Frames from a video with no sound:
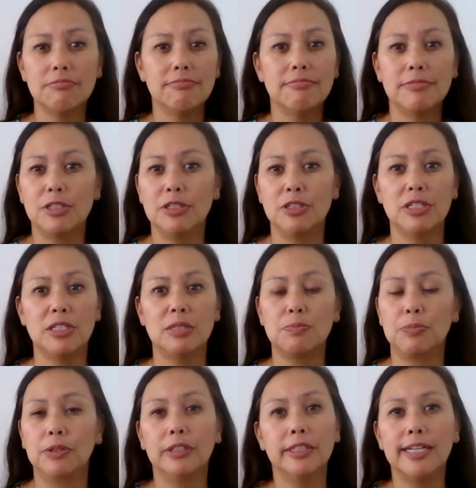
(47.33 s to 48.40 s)
you just
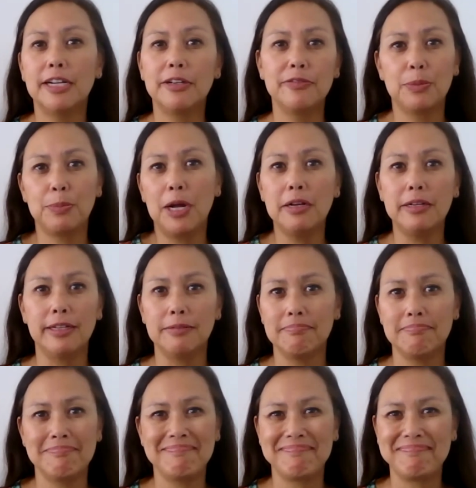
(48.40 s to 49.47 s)
pull it out of your pocket
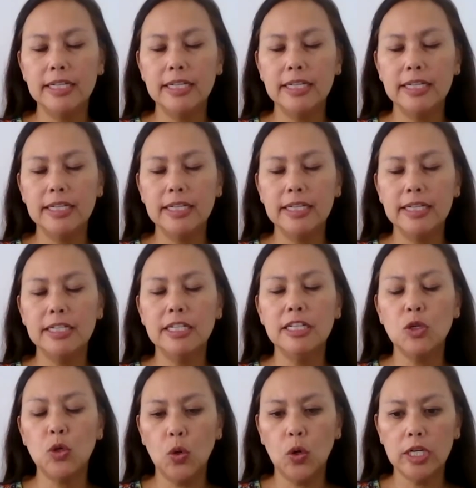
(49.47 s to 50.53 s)
by the end of
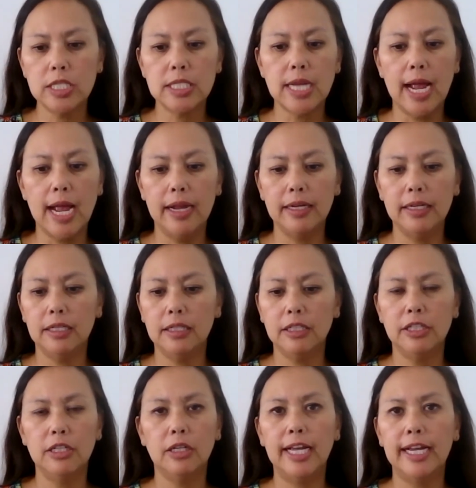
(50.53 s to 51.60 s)
the course,
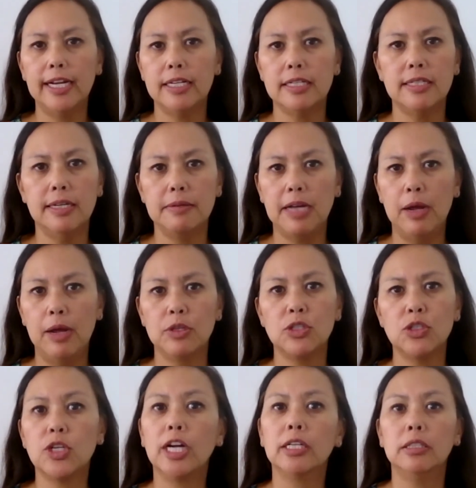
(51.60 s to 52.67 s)
you know, like I said, I was
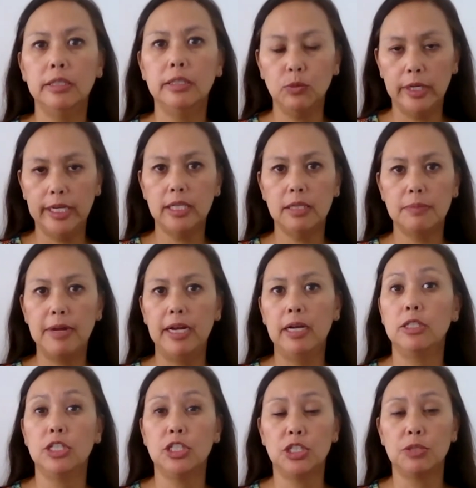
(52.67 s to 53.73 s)
struggling with my
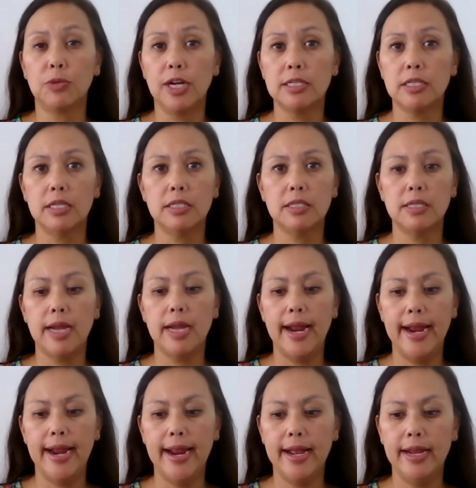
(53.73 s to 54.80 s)
audition process.
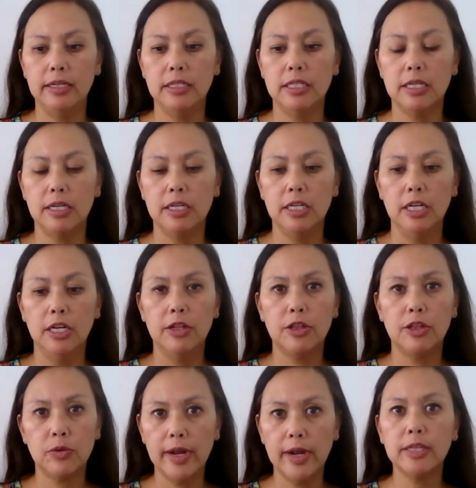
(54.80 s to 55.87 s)
And
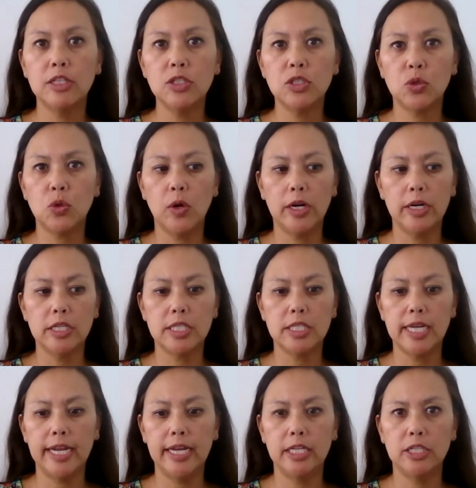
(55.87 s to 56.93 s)
throughout this
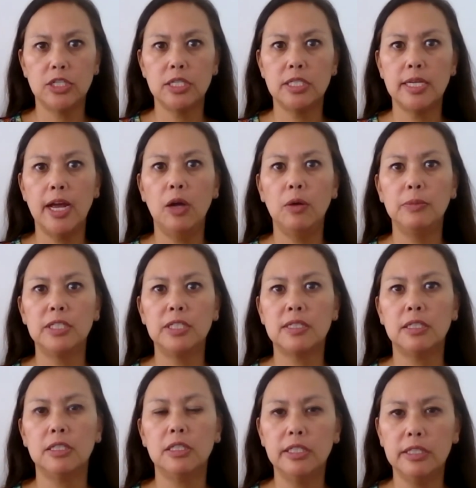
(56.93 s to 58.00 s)
course, it just helped me
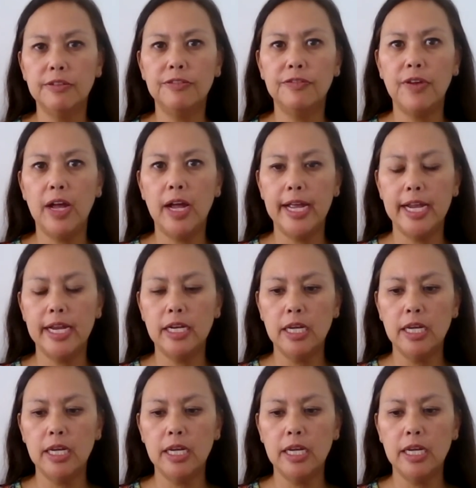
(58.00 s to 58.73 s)
solidify